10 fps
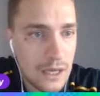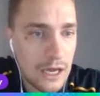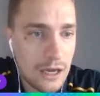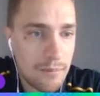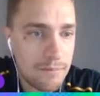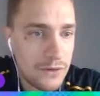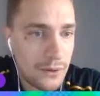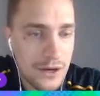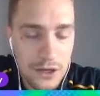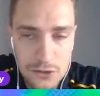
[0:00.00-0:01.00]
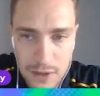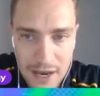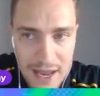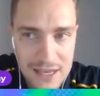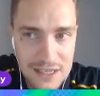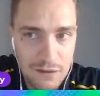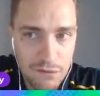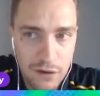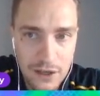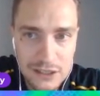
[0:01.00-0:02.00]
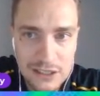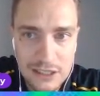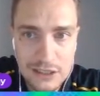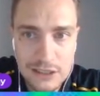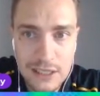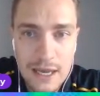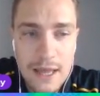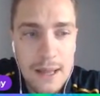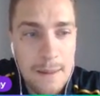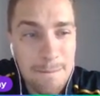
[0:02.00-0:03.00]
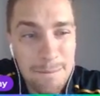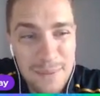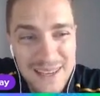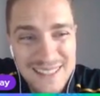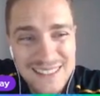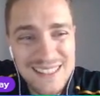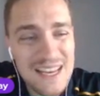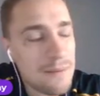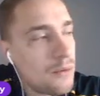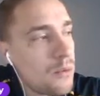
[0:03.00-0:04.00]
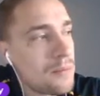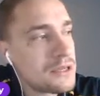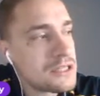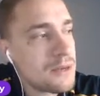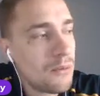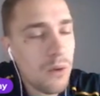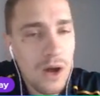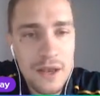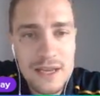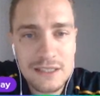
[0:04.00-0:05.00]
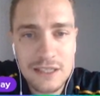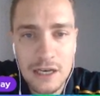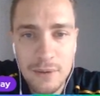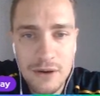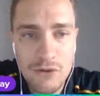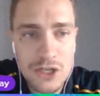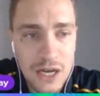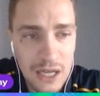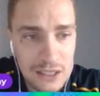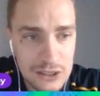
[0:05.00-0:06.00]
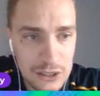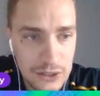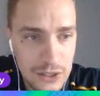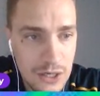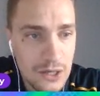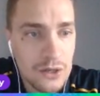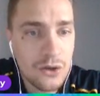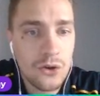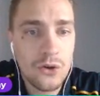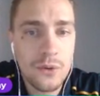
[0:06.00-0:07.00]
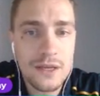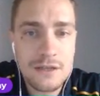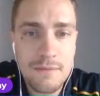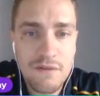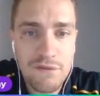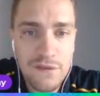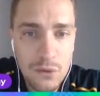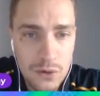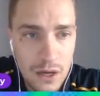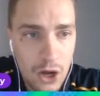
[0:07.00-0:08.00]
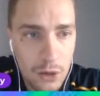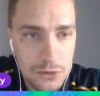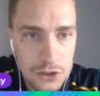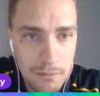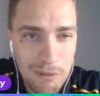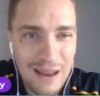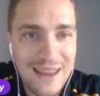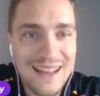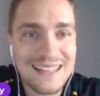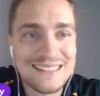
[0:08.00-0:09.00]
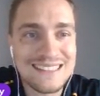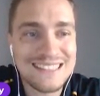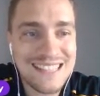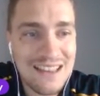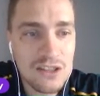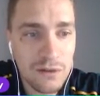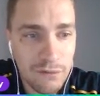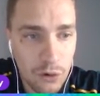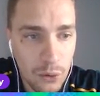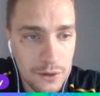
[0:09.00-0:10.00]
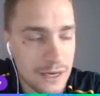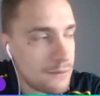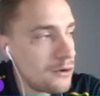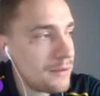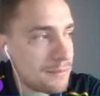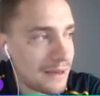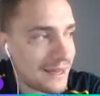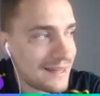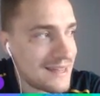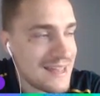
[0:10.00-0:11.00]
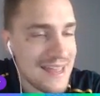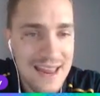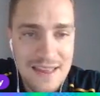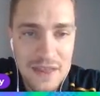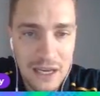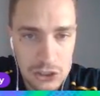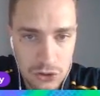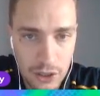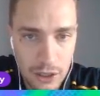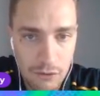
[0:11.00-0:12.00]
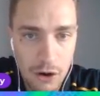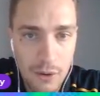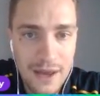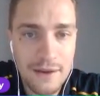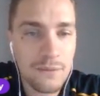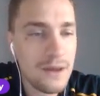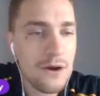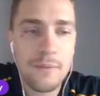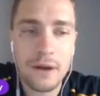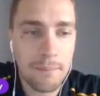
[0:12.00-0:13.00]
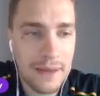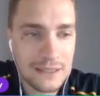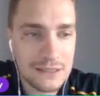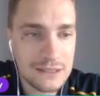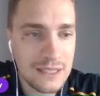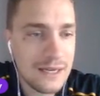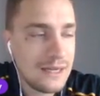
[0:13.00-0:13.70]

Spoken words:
He knows where the net is. He can find assists. But he doesn't get number 1 because number 1 is going to be Richarlison, who is a midfielder option playing as a centre forward. He will be playing in that striker role, and he'll be on pens.